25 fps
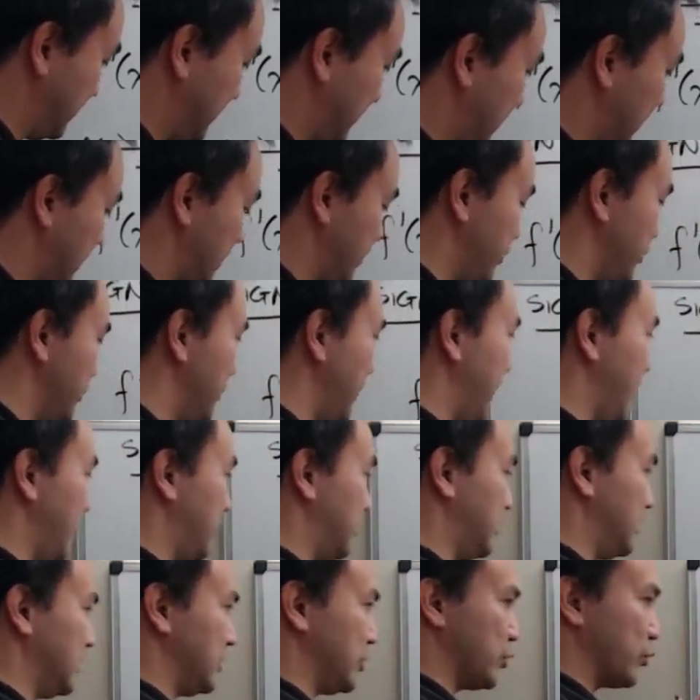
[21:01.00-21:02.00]
into
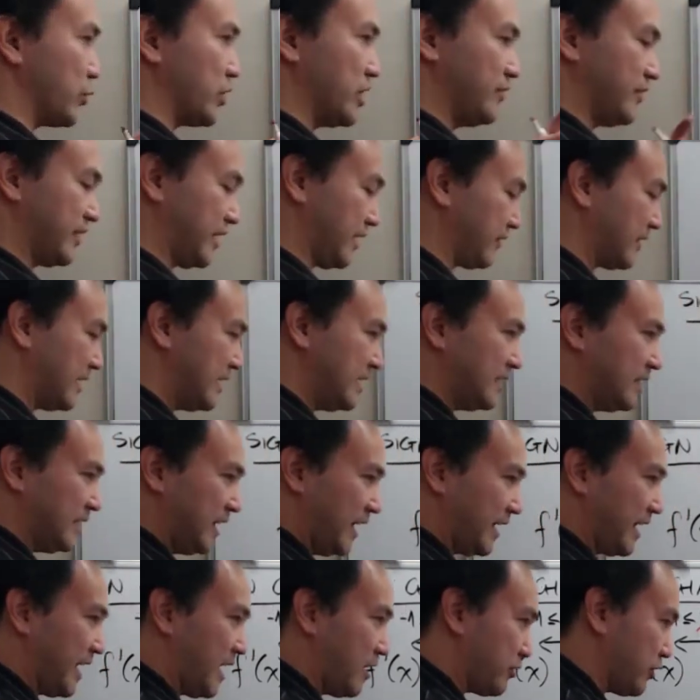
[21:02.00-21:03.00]
our derivative.
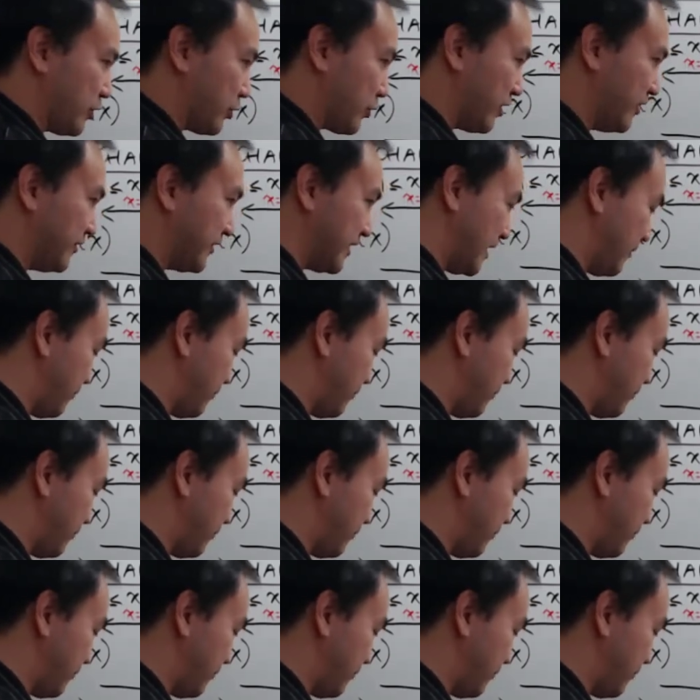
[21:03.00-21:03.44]
And our derivative